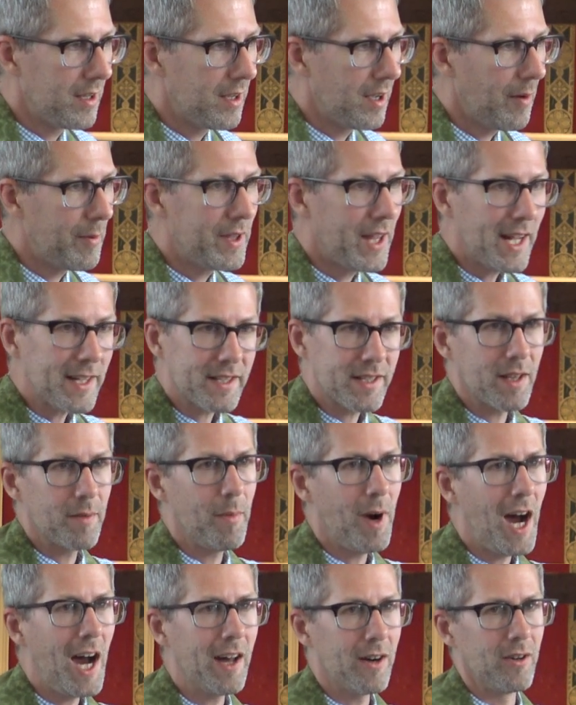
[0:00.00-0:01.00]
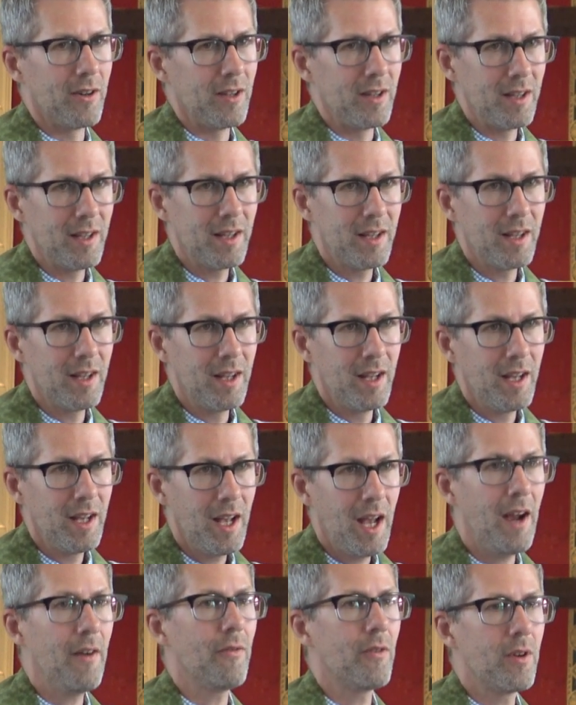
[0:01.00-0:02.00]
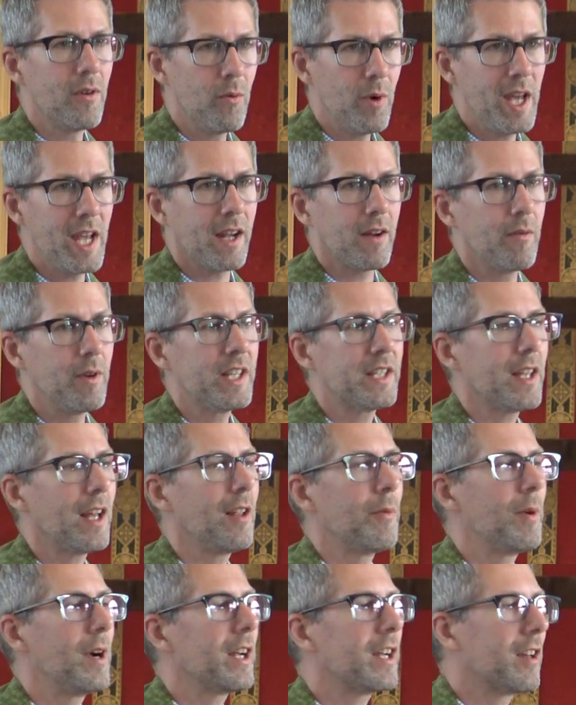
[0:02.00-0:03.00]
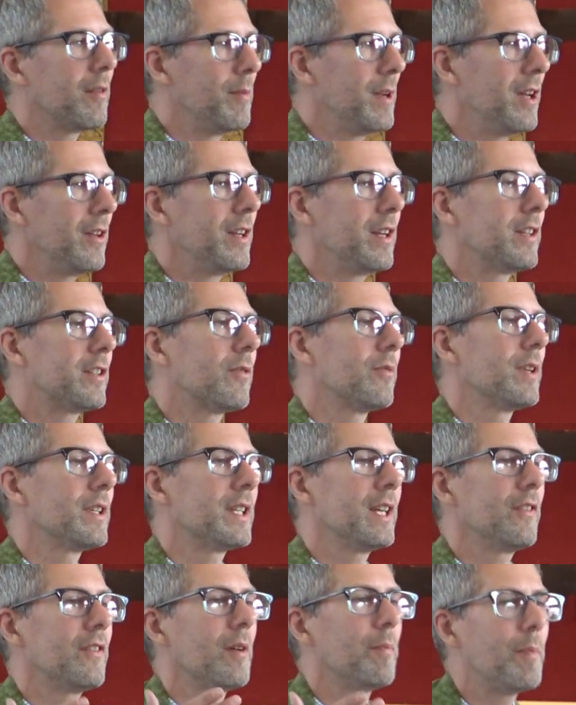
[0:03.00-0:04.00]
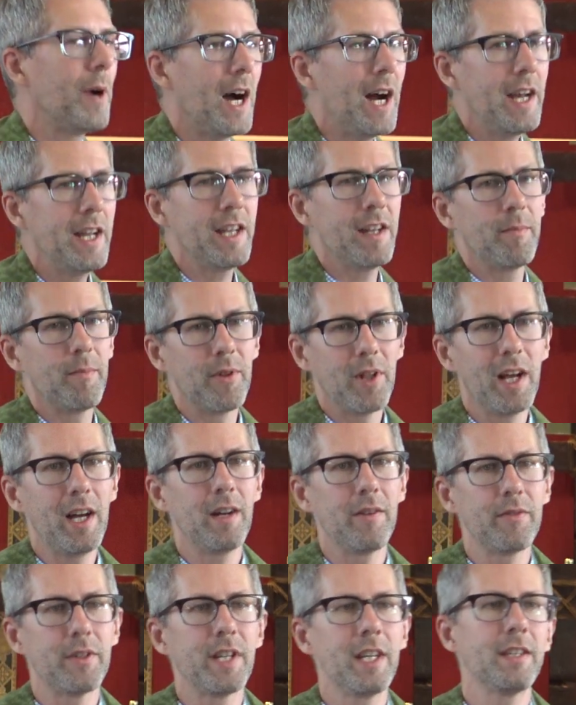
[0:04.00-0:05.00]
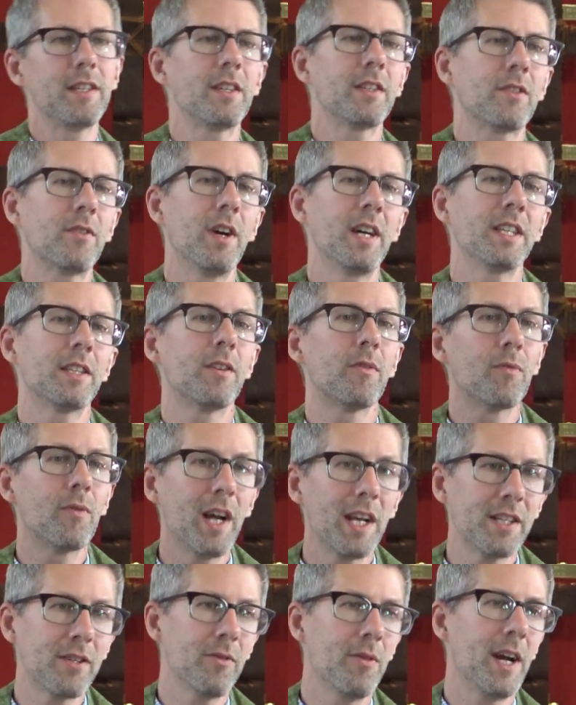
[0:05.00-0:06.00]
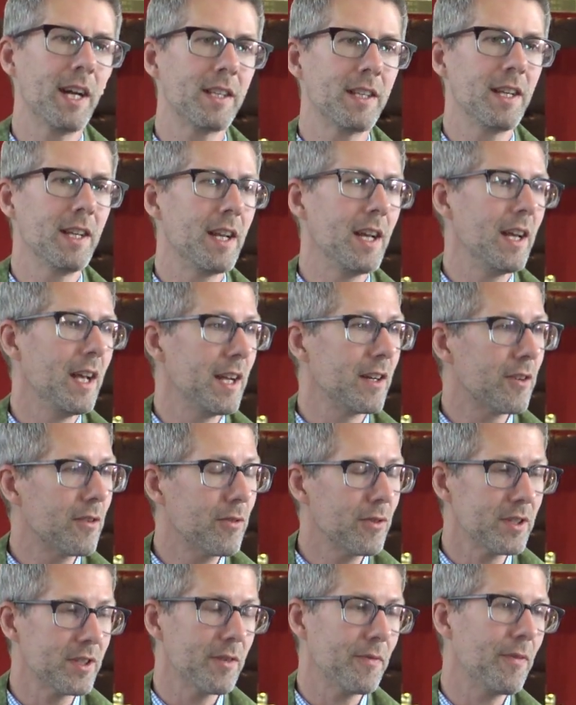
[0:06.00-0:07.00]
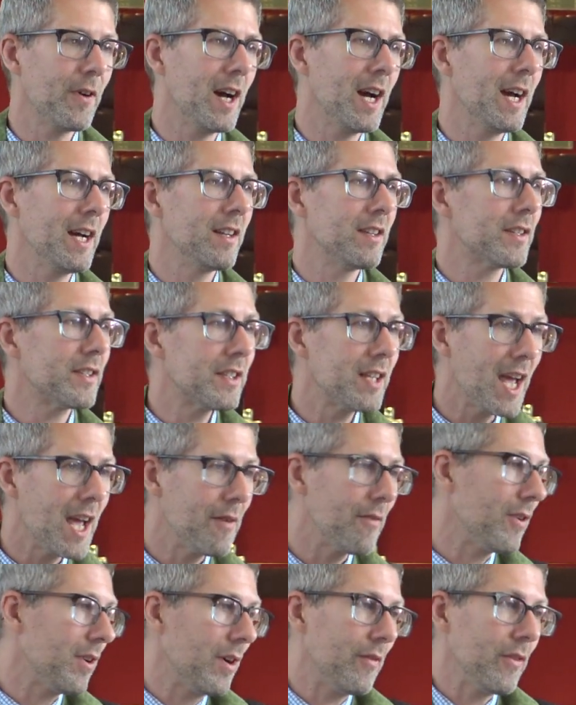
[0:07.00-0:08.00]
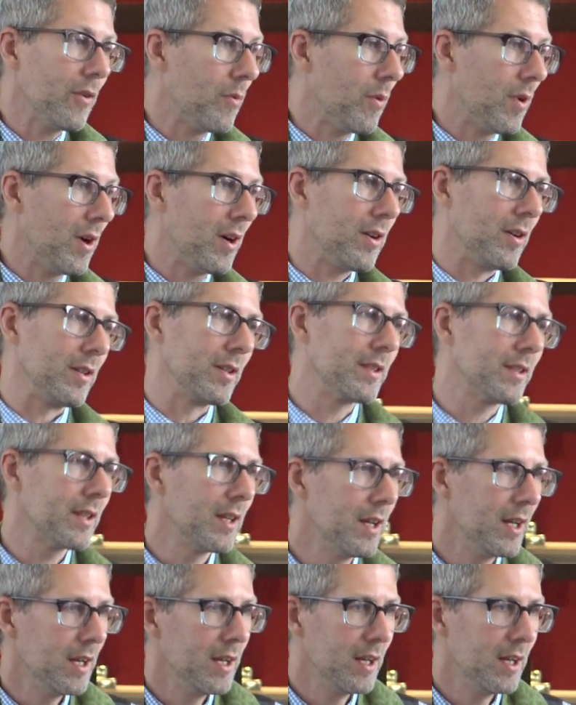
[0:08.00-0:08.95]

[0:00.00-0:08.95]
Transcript: I mean, that's the model. Every week we celebrate communion to receive the body and blood of Jesus Christ, the resurrected and crucified Savior of the world.